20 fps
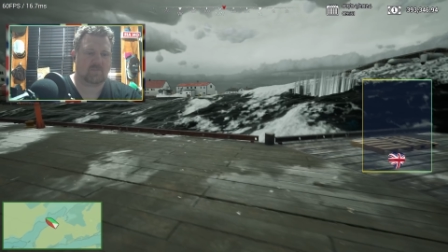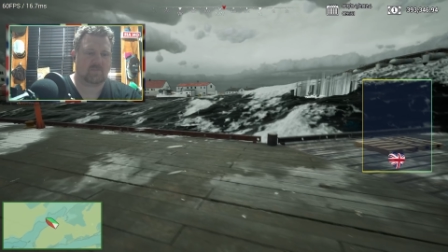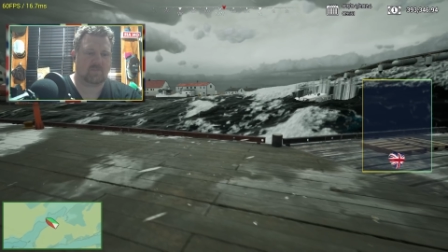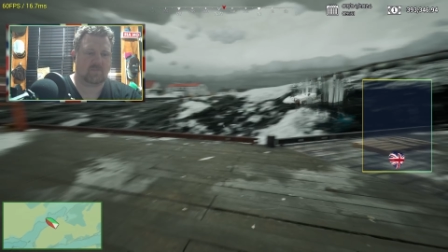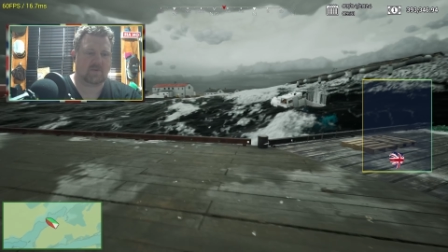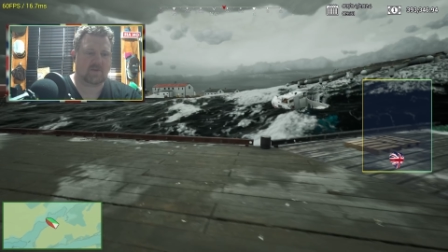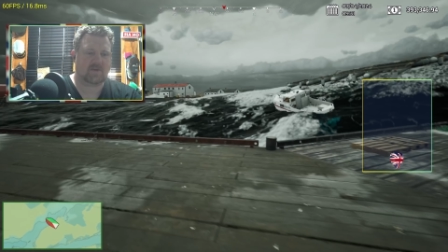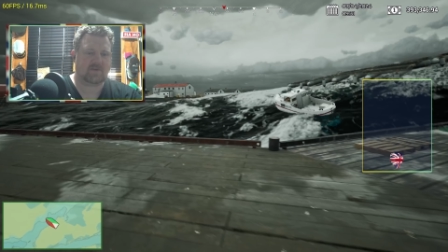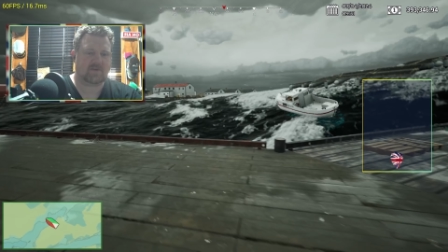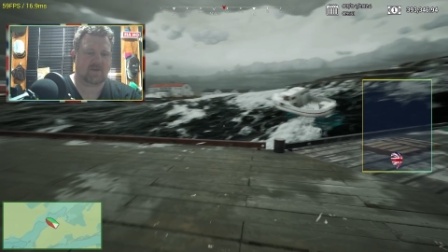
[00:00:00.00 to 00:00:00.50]

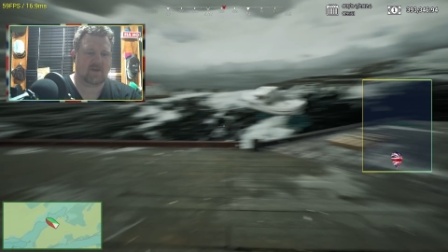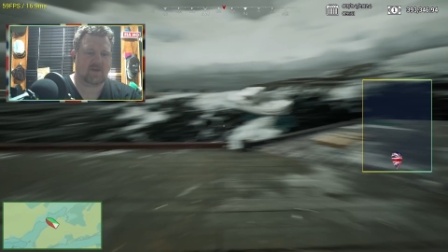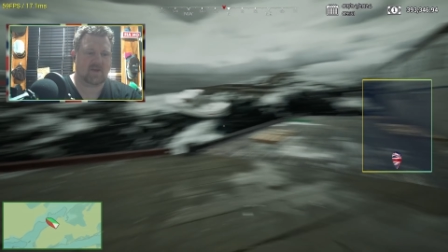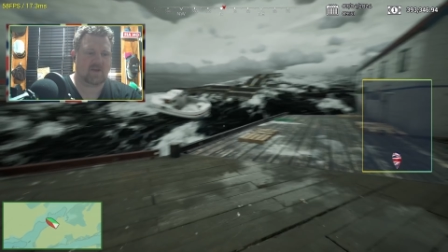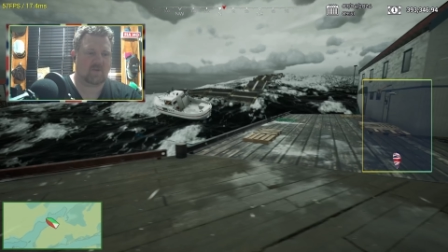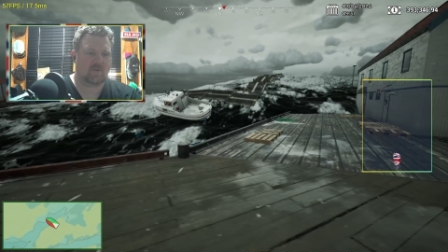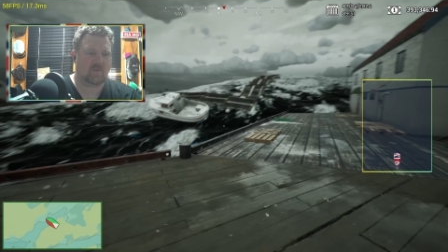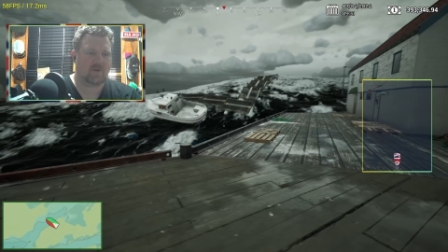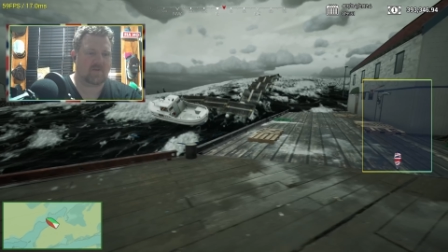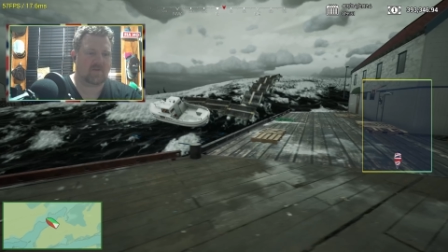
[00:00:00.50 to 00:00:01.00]
Bloody hell,
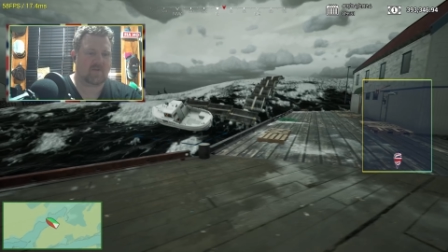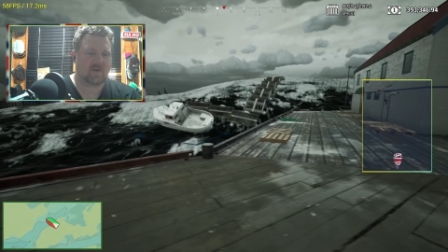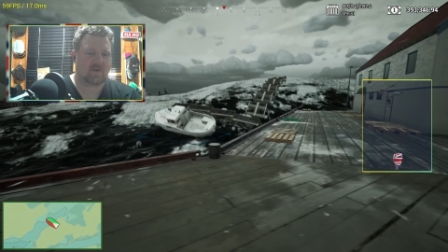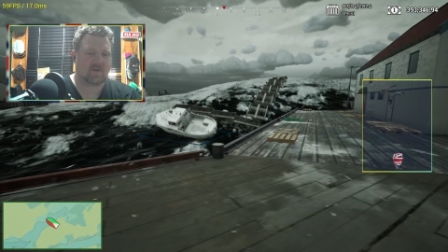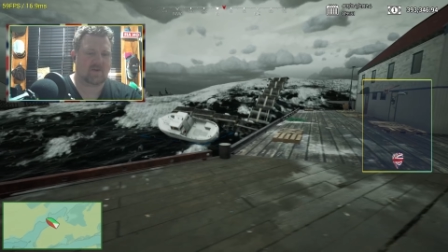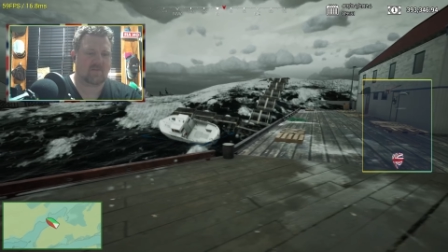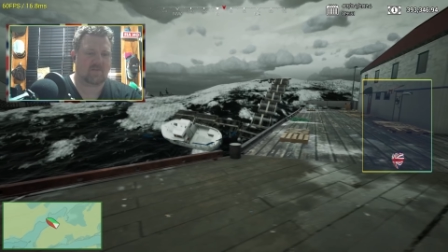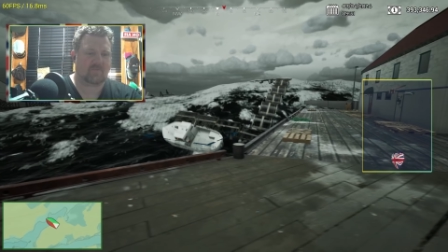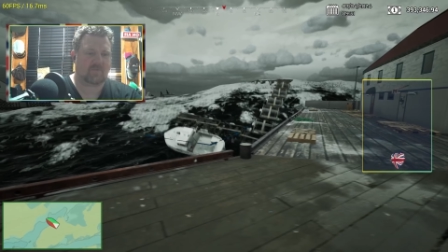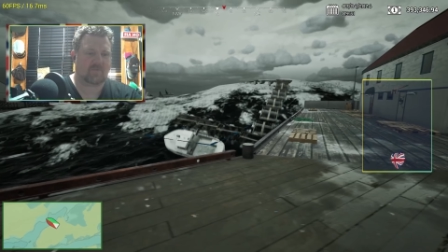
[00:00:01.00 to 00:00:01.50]
where did that
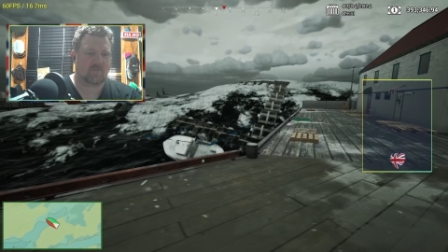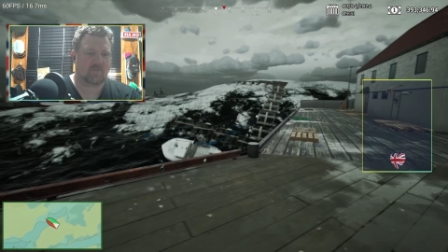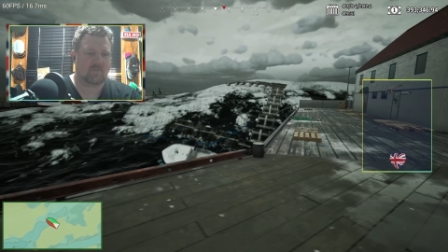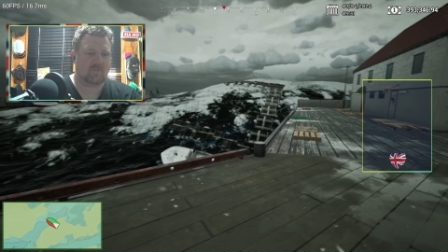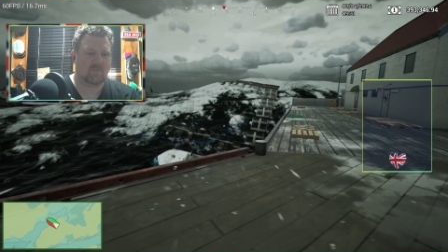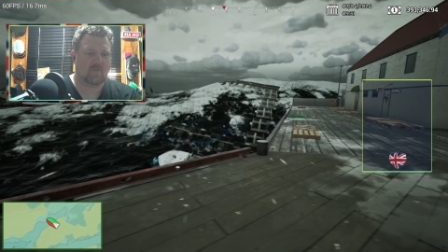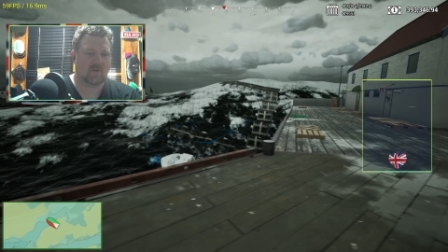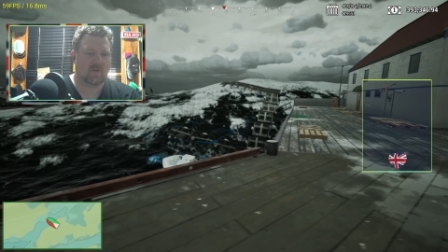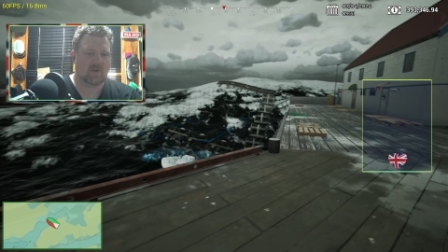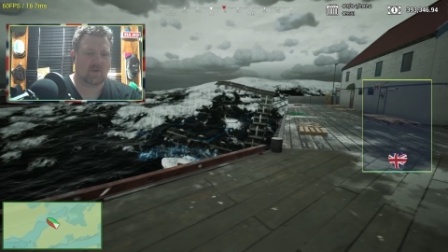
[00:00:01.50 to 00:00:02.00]
come from?
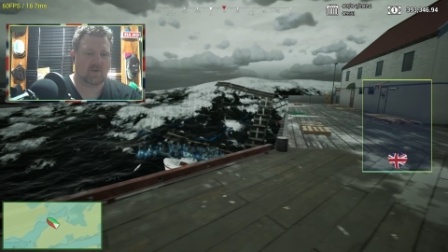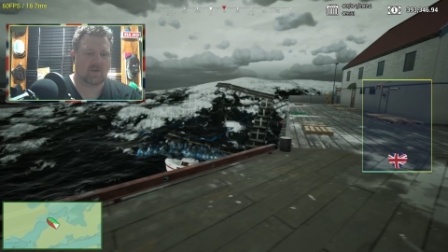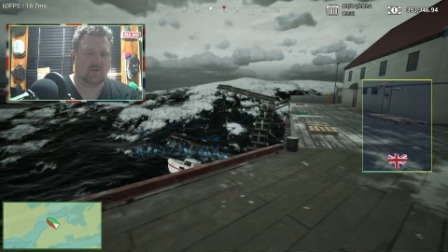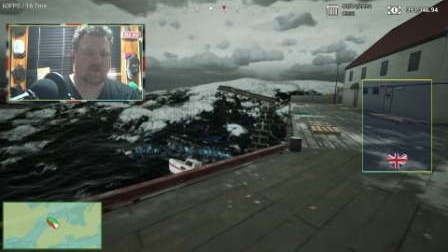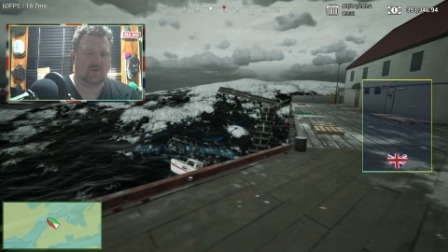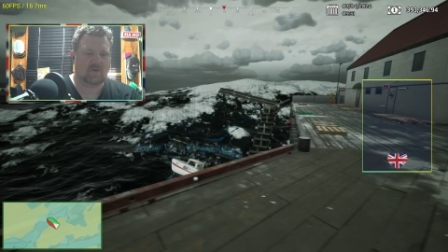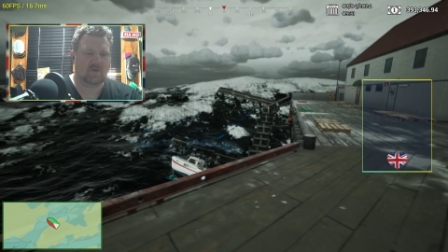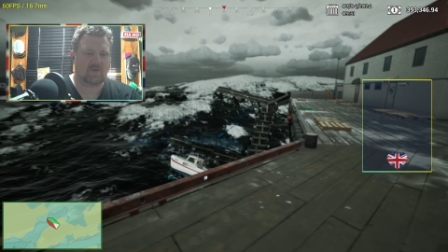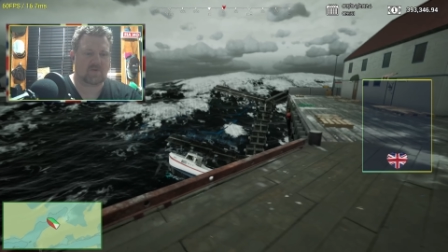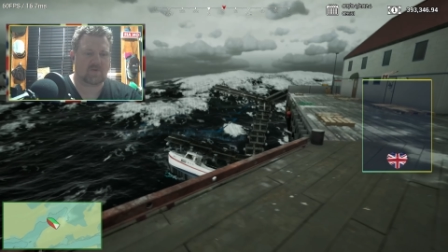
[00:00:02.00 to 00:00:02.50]

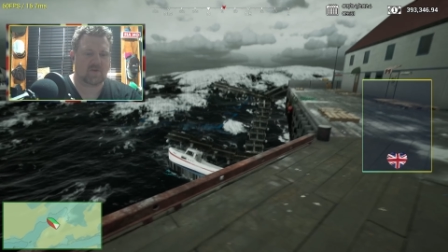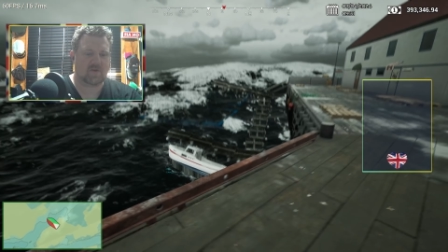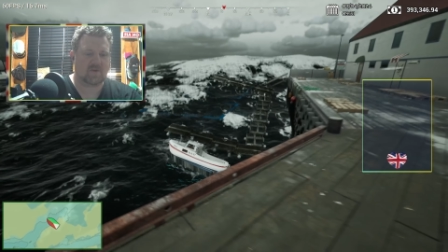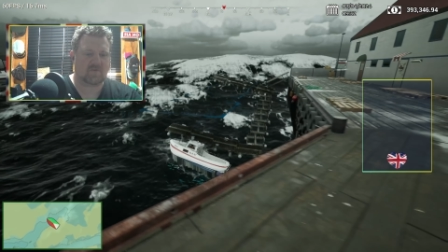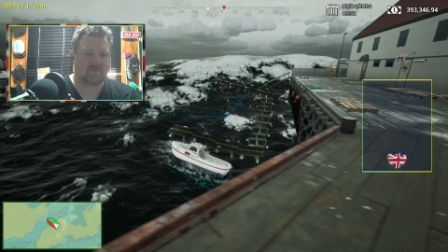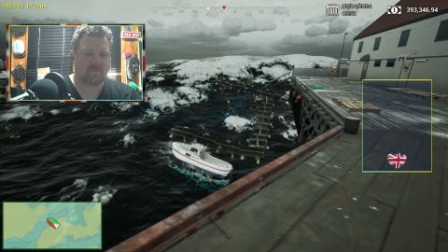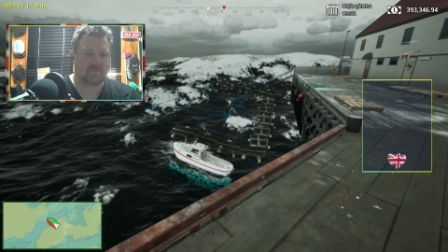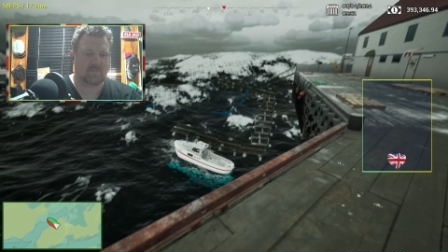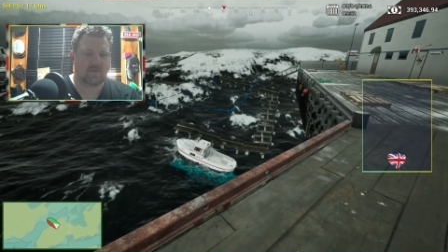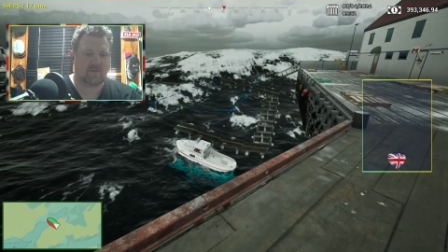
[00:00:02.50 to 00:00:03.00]
Goodness
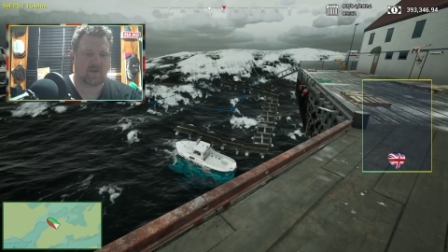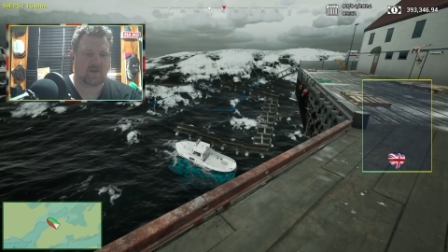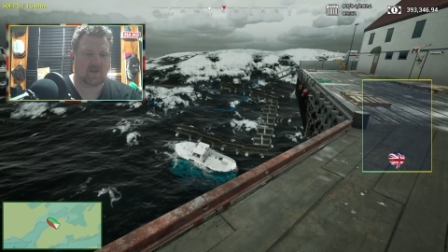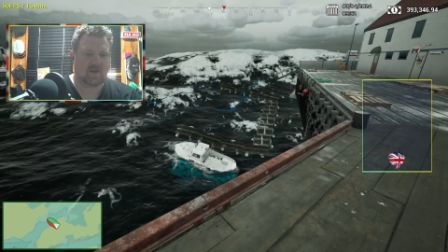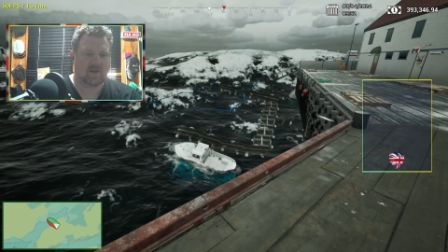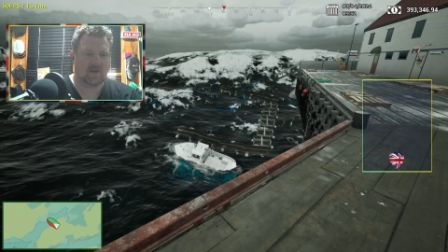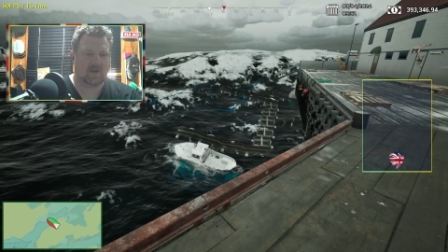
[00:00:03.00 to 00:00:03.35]
me.